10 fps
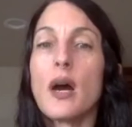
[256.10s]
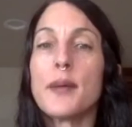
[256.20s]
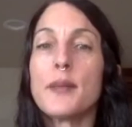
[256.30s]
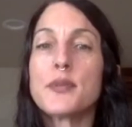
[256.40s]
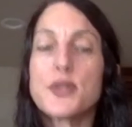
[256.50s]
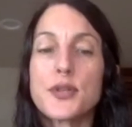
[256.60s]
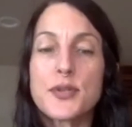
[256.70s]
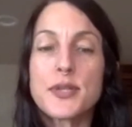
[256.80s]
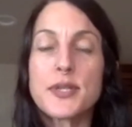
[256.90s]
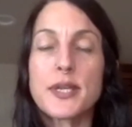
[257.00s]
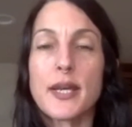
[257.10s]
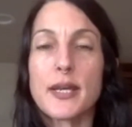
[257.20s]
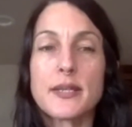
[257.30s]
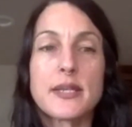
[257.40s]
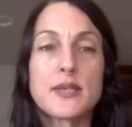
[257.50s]

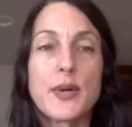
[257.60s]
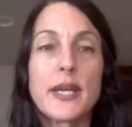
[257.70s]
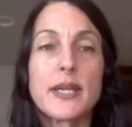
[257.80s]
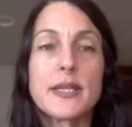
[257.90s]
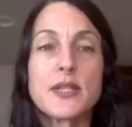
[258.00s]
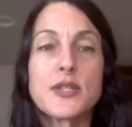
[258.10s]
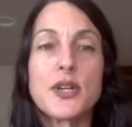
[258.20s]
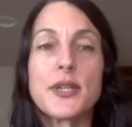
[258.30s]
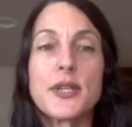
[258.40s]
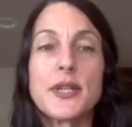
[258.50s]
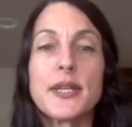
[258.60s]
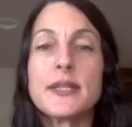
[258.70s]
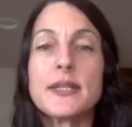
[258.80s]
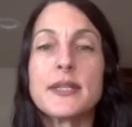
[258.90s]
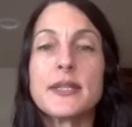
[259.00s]
Tuesdays is when I teach all the
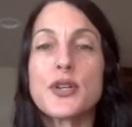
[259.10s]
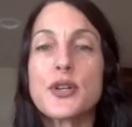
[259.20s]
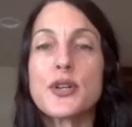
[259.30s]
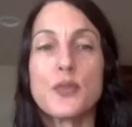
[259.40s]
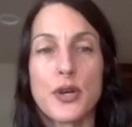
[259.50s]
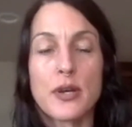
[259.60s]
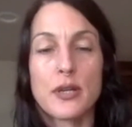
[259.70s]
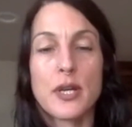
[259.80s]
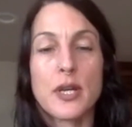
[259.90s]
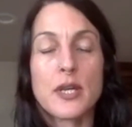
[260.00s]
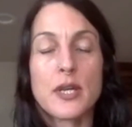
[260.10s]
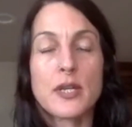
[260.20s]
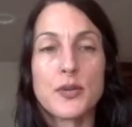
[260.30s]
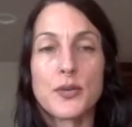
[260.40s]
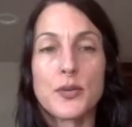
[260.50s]
internal work.
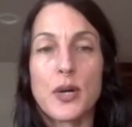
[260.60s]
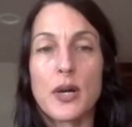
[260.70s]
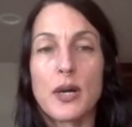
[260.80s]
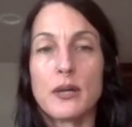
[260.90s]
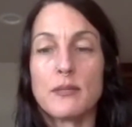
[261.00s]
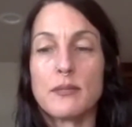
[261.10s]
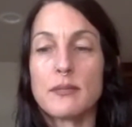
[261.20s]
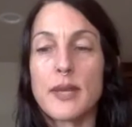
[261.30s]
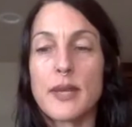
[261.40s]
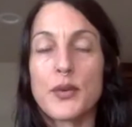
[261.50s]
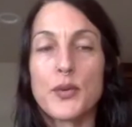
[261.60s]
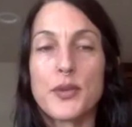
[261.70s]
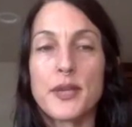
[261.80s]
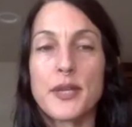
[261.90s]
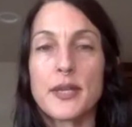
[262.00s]
So, and
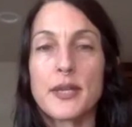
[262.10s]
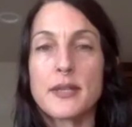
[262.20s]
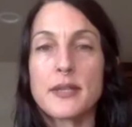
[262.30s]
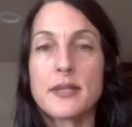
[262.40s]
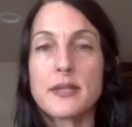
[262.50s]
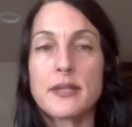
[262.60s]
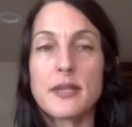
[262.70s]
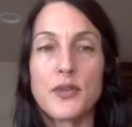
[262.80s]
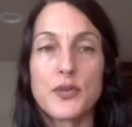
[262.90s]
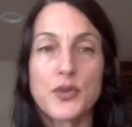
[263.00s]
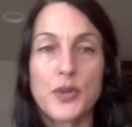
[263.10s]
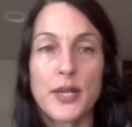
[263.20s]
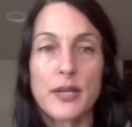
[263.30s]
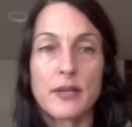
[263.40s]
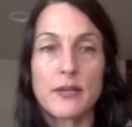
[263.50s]
the thing is, if you
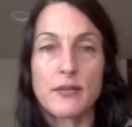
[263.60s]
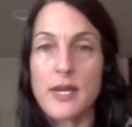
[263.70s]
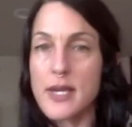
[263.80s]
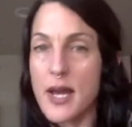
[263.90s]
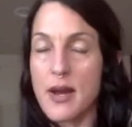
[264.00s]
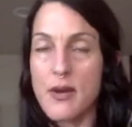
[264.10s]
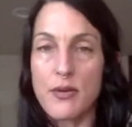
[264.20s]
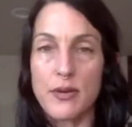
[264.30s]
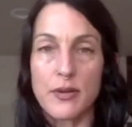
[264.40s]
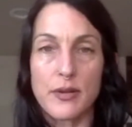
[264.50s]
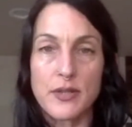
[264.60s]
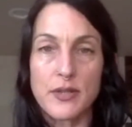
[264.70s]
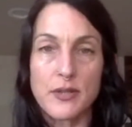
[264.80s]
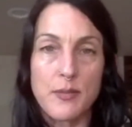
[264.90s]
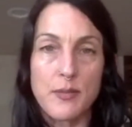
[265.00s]
joined right now, or even
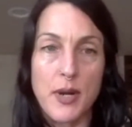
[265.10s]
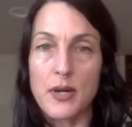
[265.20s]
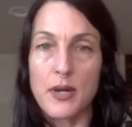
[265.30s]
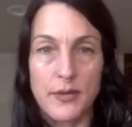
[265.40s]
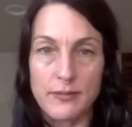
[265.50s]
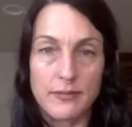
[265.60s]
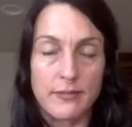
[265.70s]
tomorrow, or even